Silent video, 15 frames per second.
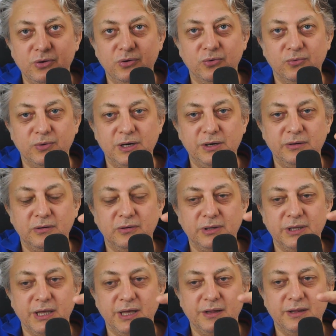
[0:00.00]
will not
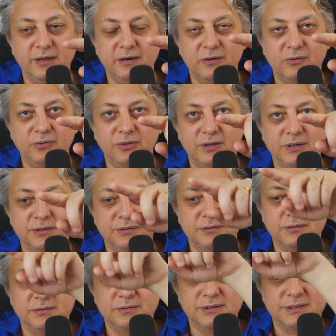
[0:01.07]
get there on the
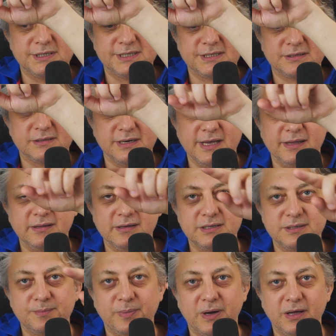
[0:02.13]
straightest path